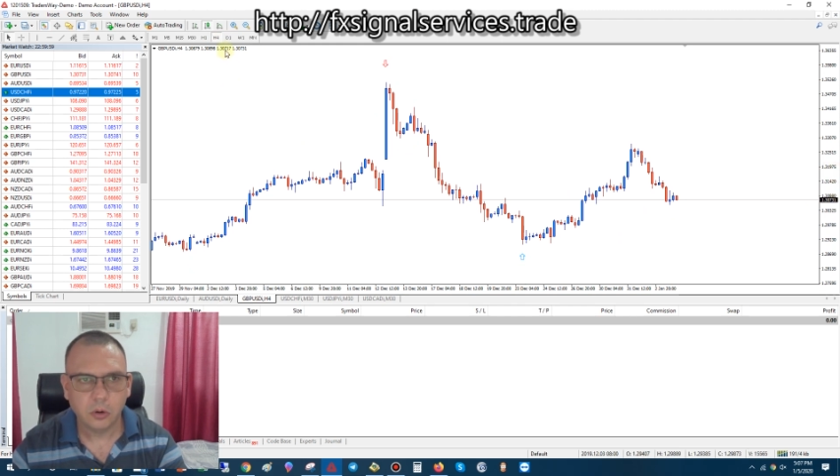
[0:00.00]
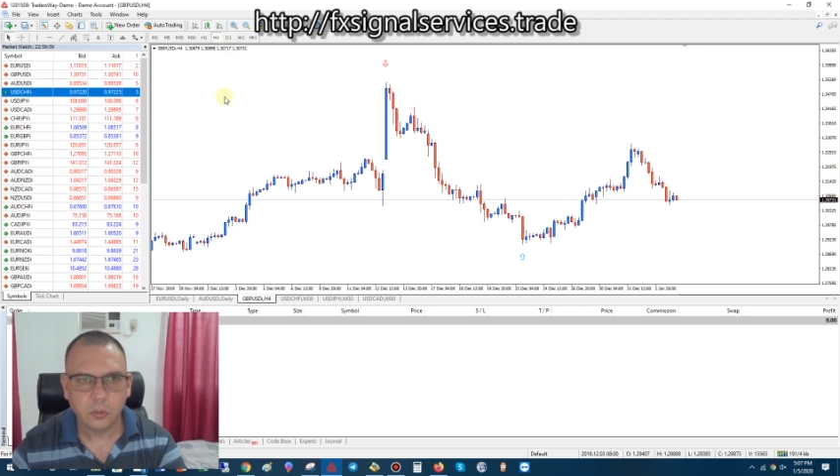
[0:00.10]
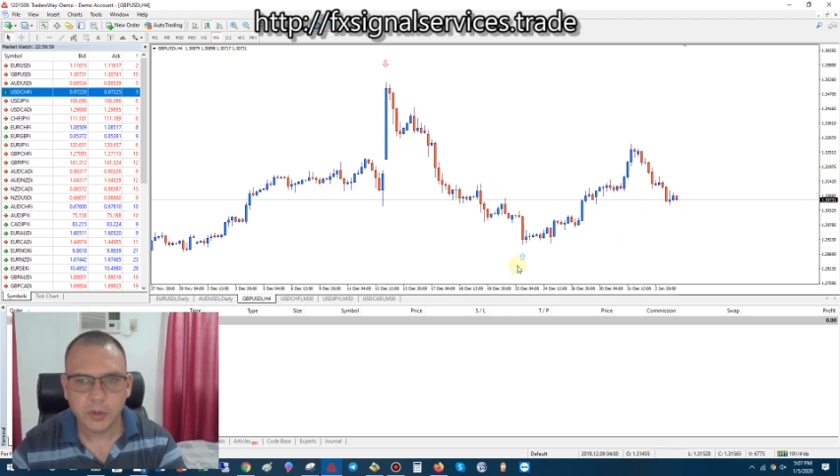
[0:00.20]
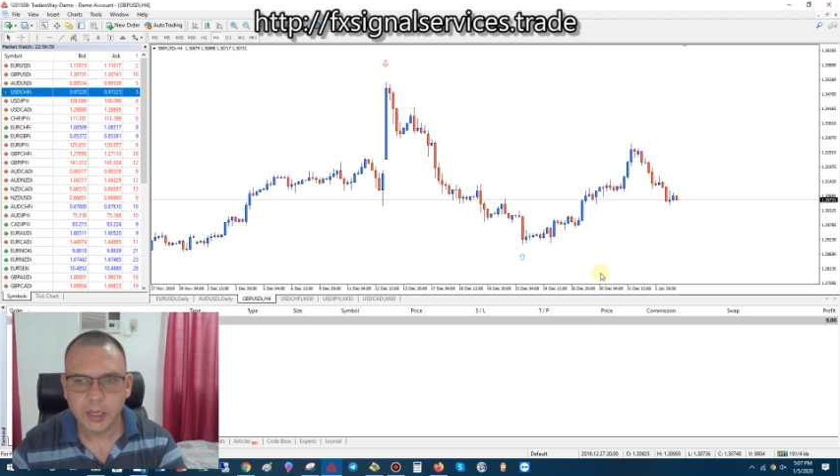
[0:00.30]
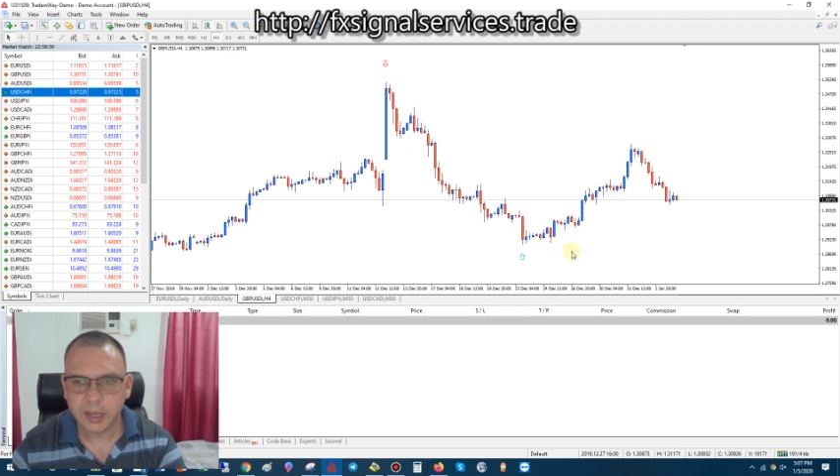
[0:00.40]

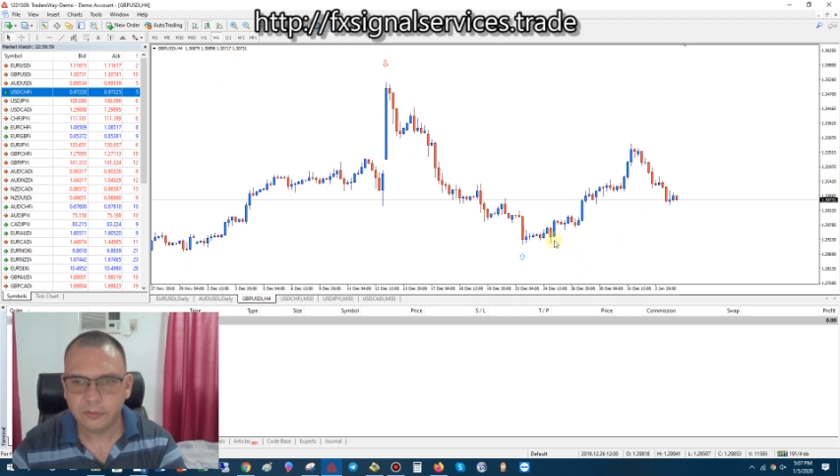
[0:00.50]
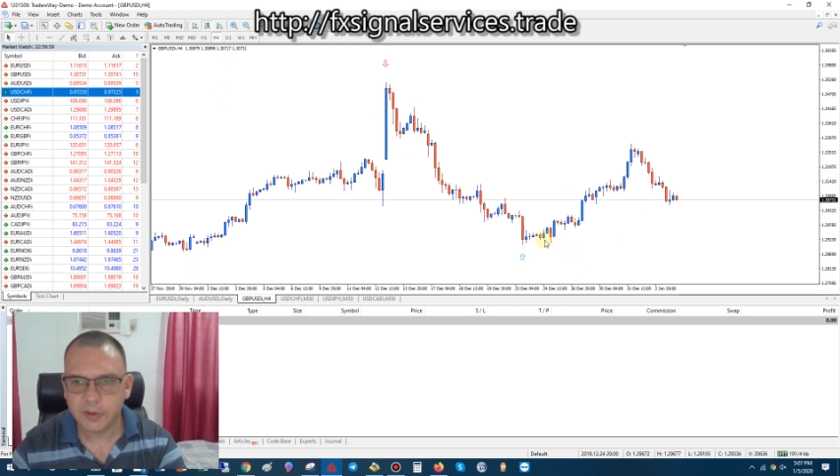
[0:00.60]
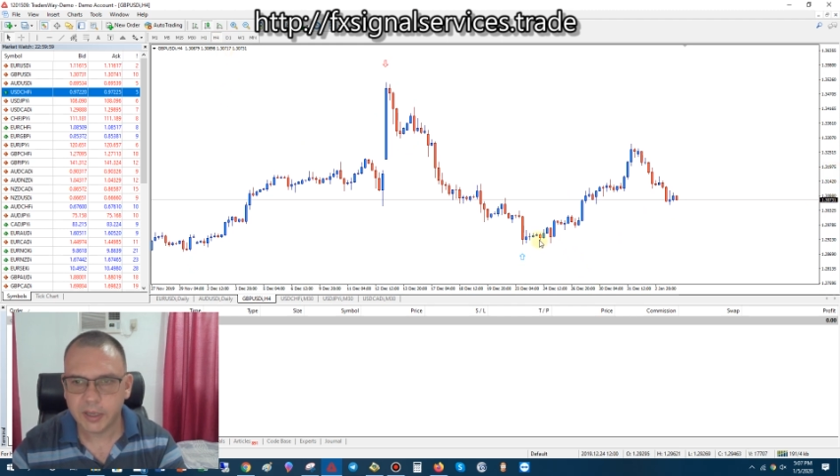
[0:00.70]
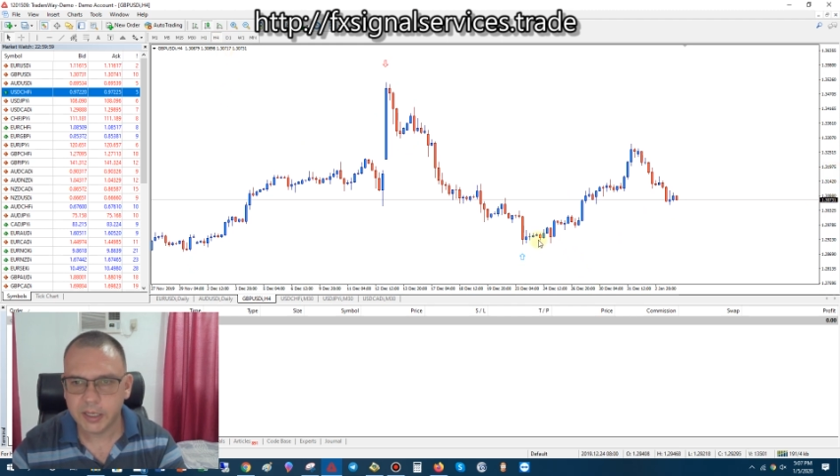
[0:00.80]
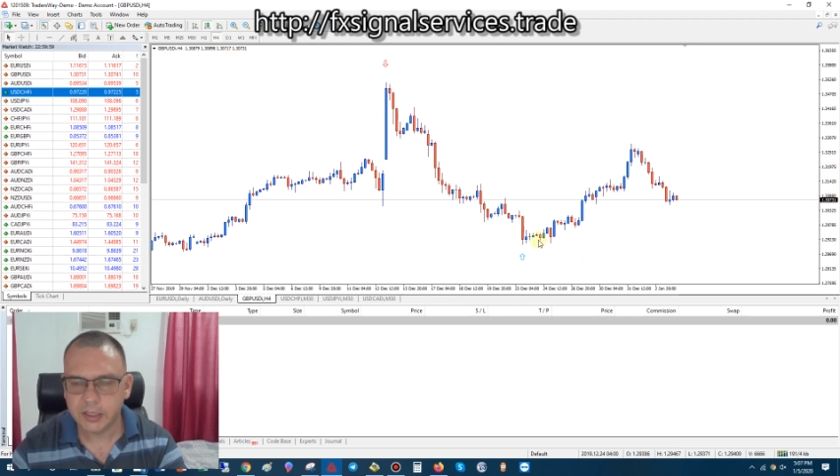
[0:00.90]
we have
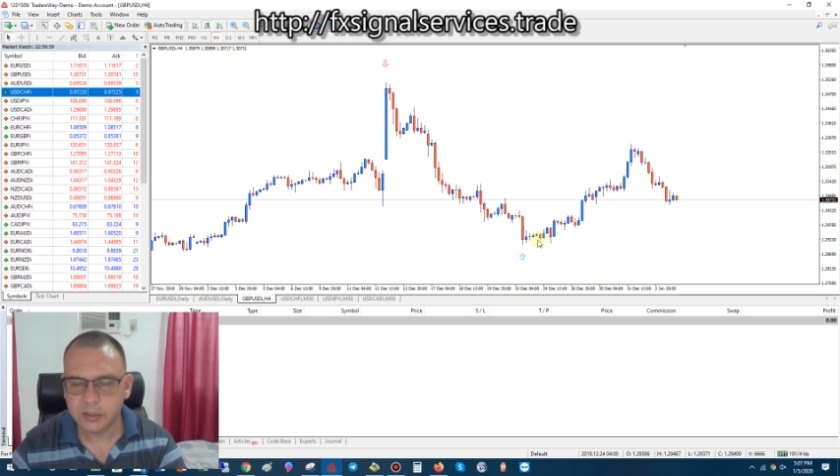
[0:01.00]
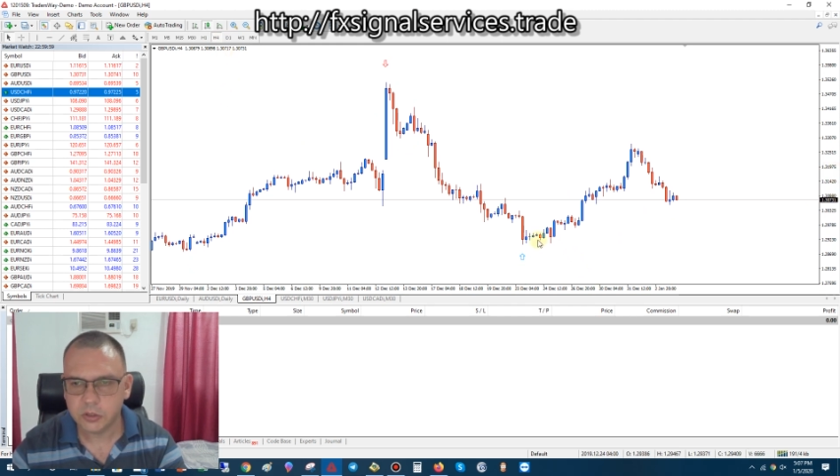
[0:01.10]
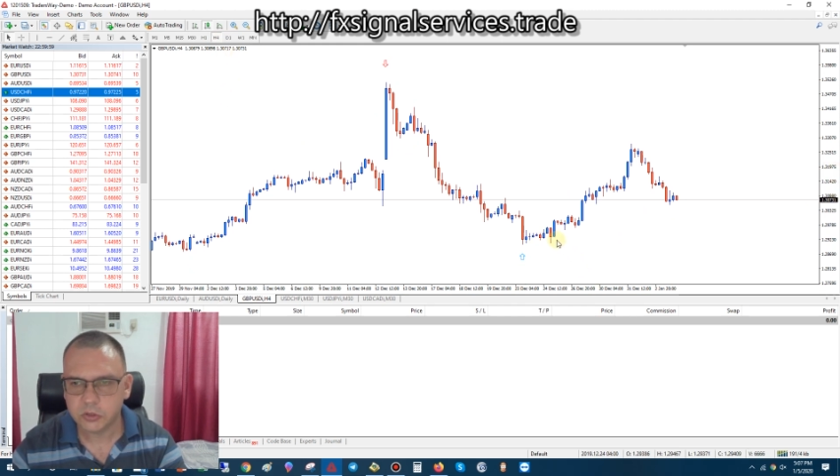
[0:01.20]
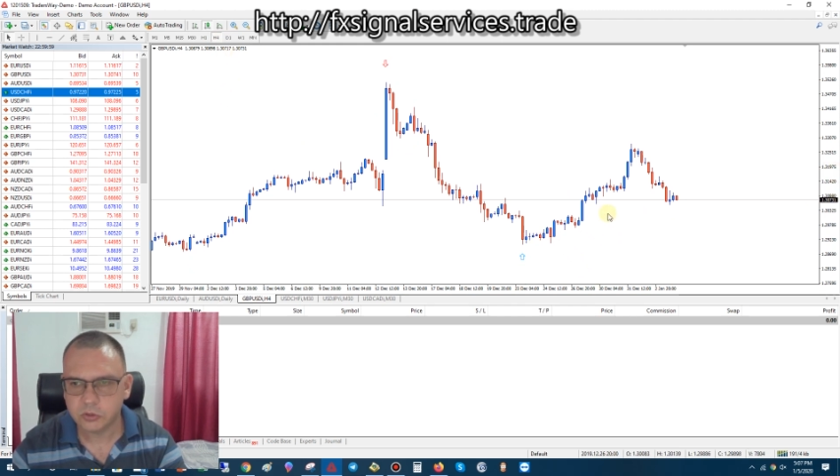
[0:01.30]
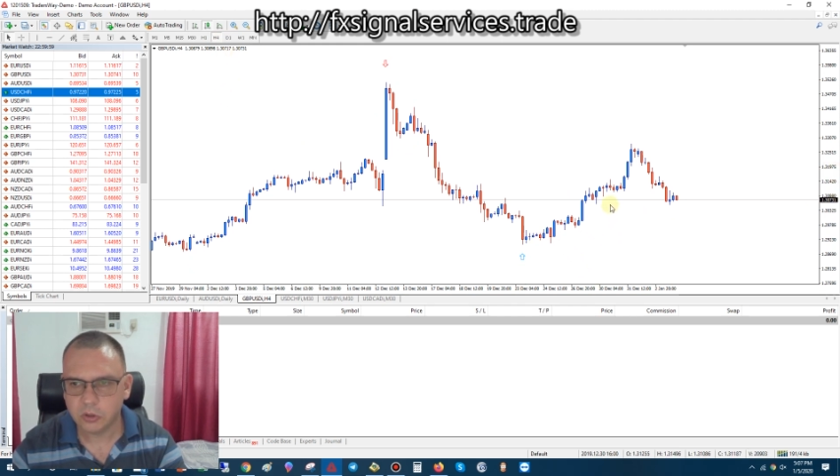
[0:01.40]
a
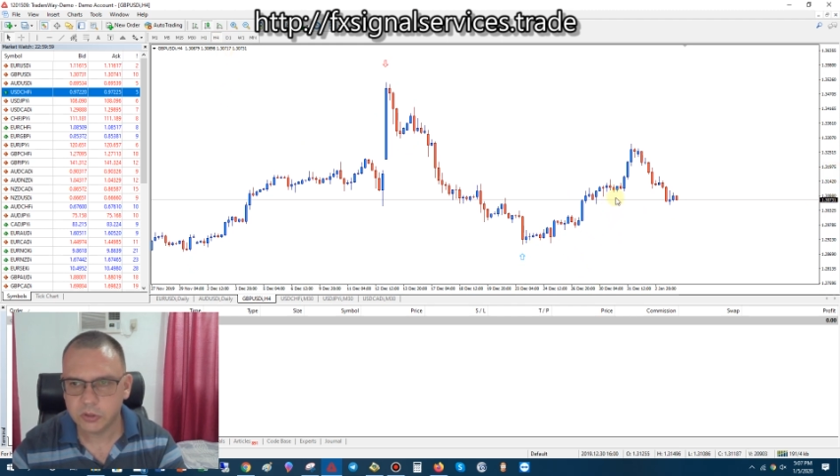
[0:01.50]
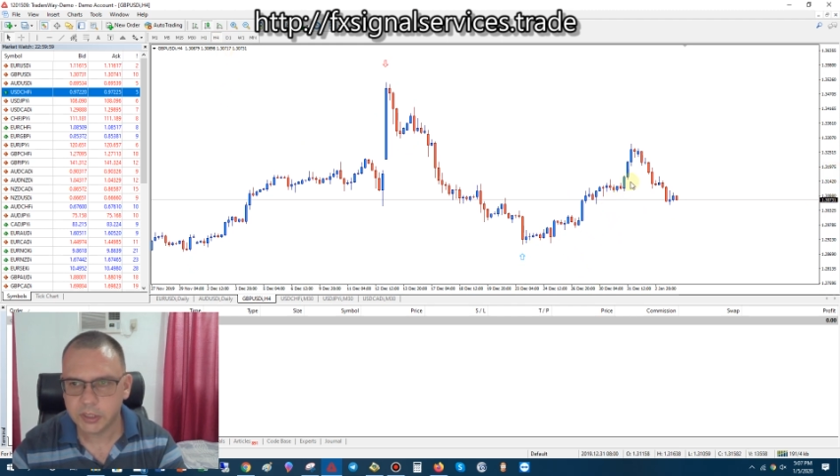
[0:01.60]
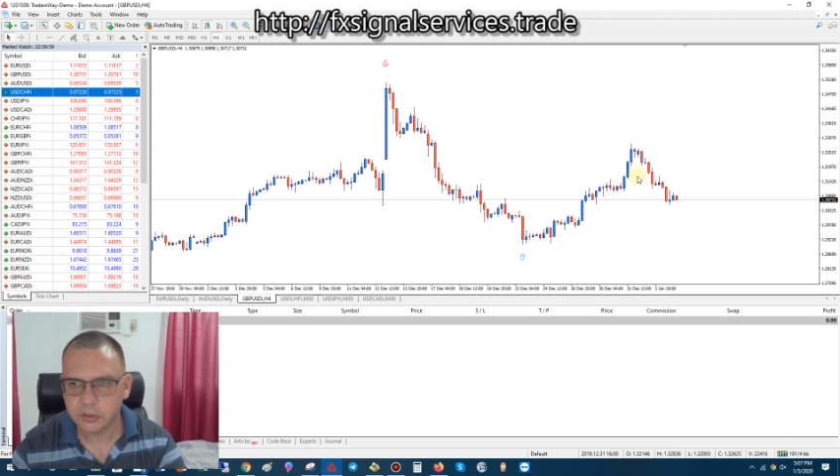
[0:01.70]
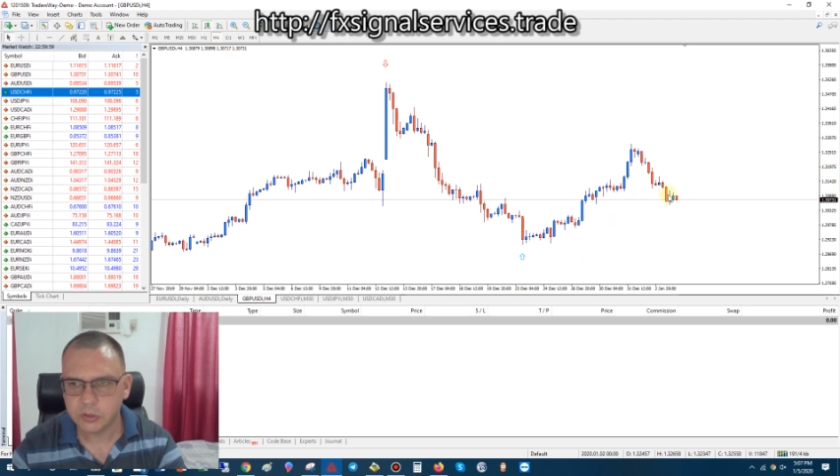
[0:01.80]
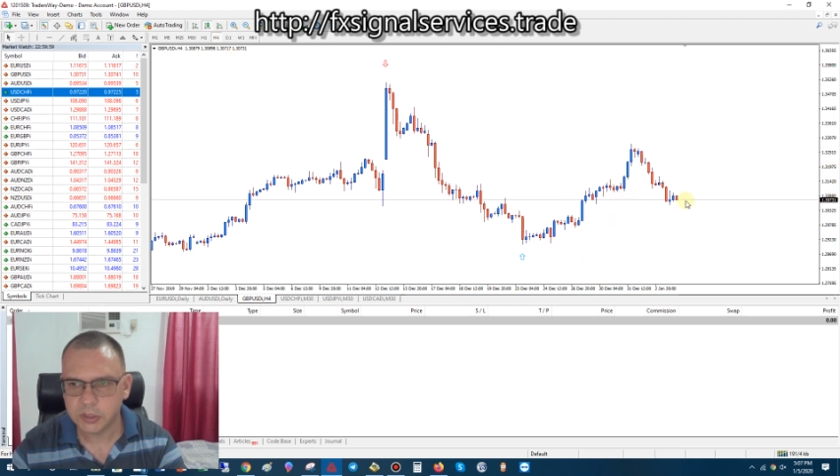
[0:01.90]
strong signal